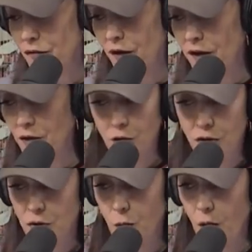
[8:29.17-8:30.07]
father,
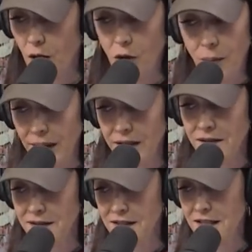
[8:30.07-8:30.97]
Herschel Walker,
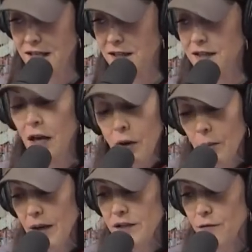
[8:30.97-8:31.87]
abandons his kids,
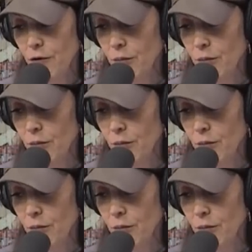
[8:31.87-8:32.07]
pays for an